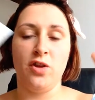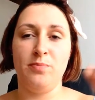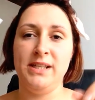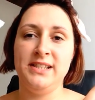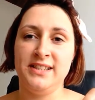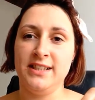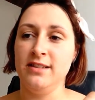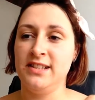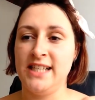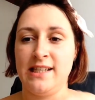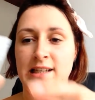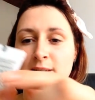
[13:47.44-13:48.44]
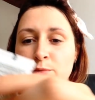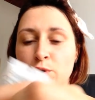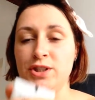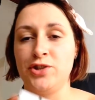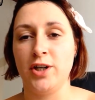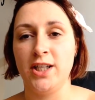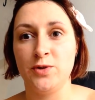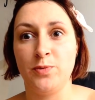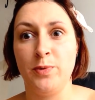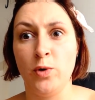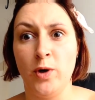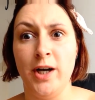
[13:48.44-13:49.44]
the Be Still Settling Moisturiser, which would
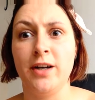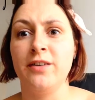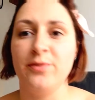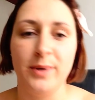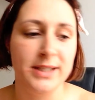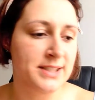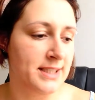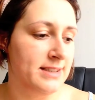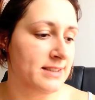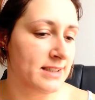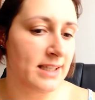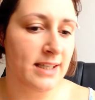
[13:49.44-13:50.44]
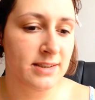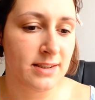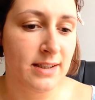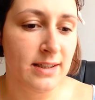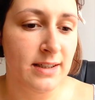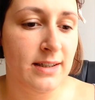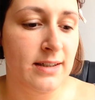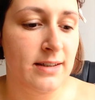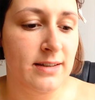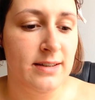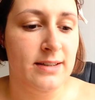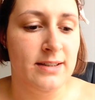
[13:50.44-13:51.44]
be quite good for my skin today.
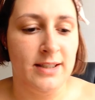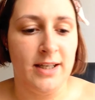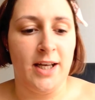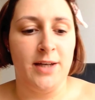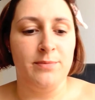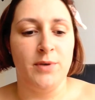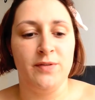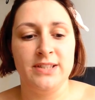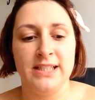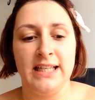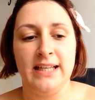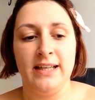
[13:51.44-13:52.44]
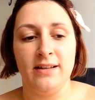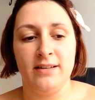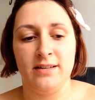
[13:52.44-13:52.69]
Obviously,